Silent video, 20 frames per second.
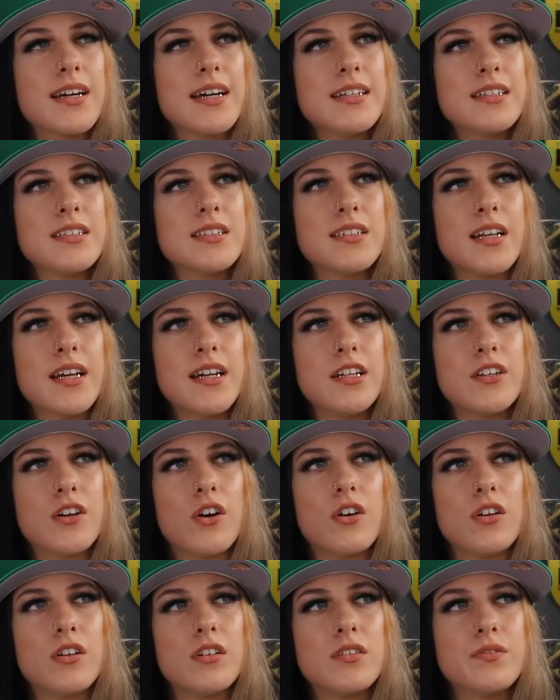I just say
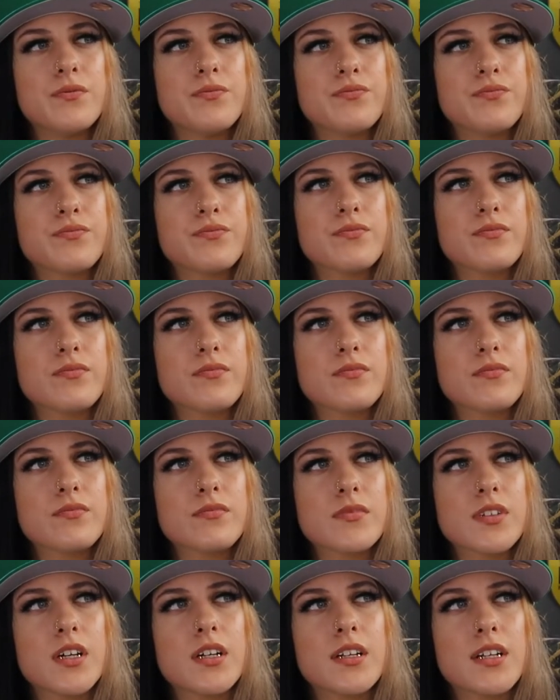though,
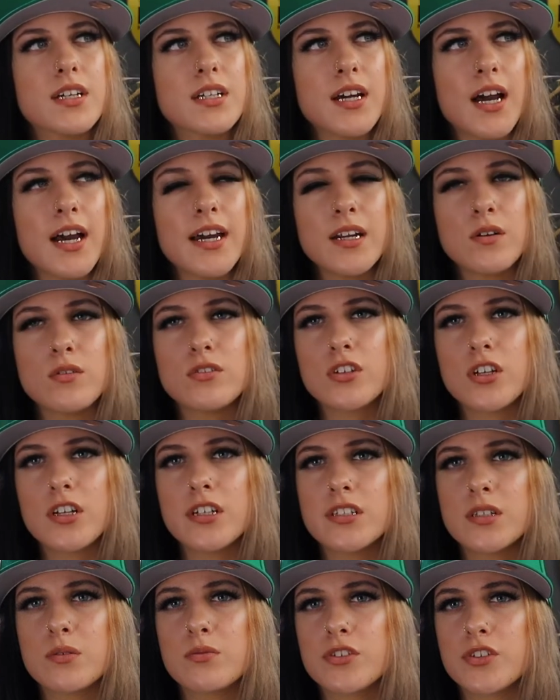the guy that was
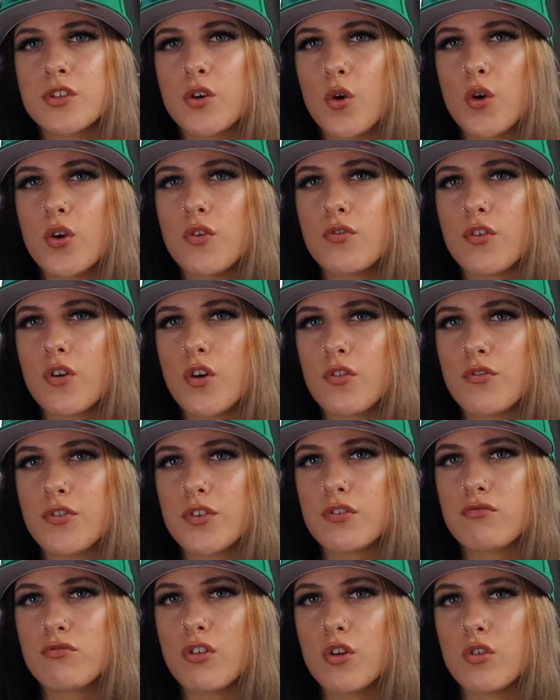cutting some shit over
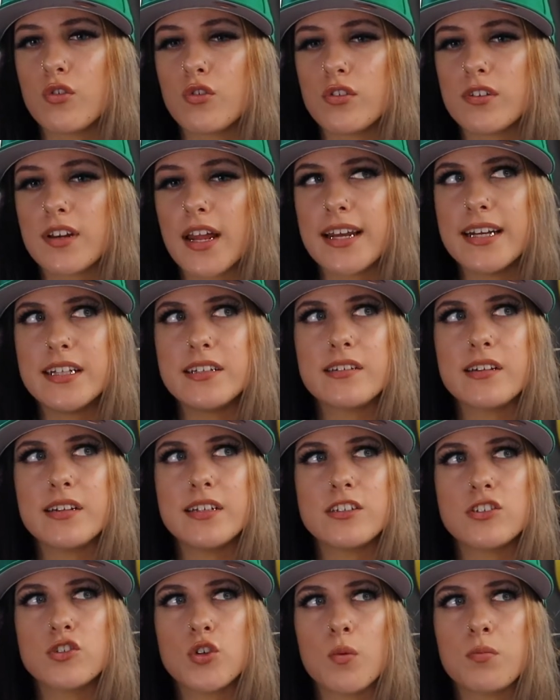the road, like instantly
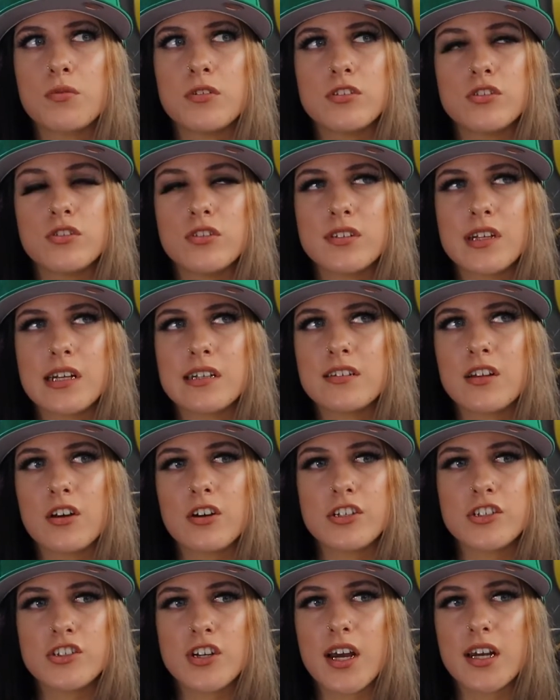stopped as soon as I
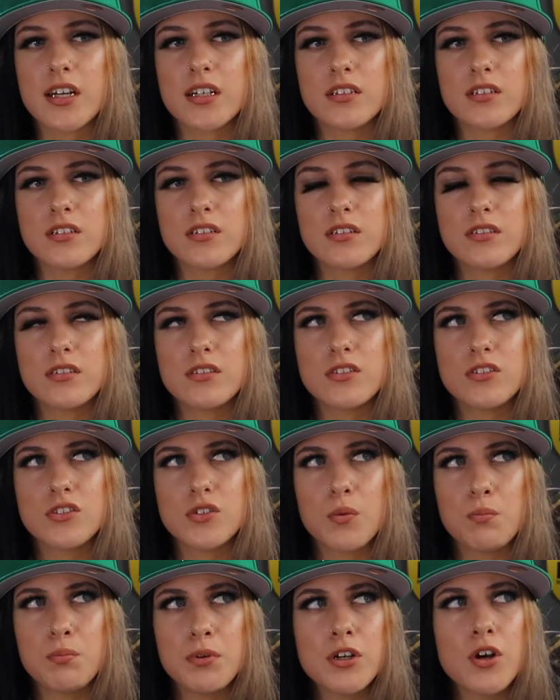started chatting.
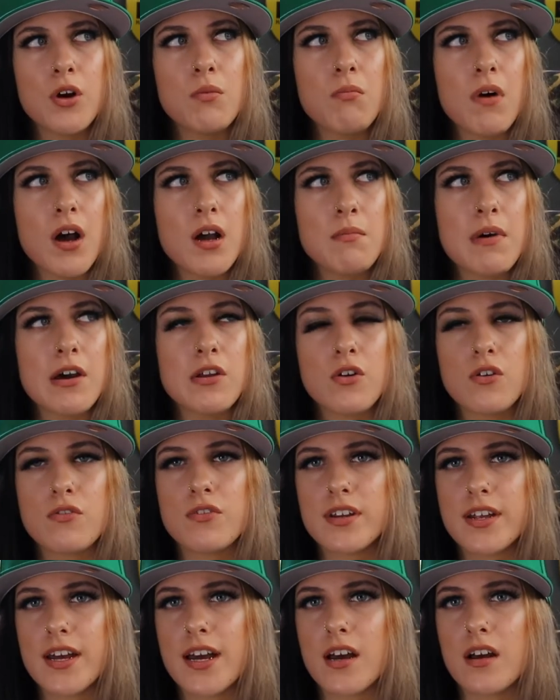So big up my man over
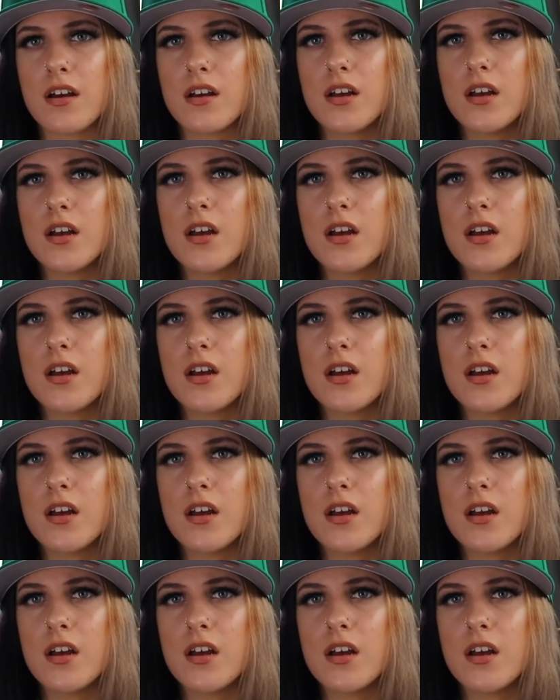there.